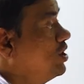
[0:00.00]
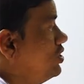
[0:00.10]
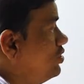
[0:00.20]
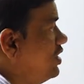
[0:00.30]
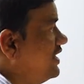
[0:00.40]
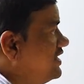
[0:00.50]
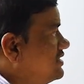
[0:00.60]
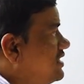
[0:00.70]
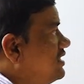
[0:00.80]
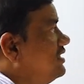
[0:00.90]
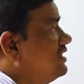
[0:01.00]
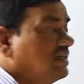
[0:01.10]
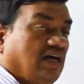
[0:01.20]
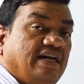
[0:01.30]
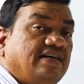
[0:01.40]
Now let us
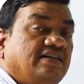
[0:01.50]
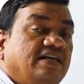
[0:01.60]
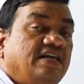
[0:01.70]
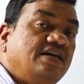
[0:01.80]
connect the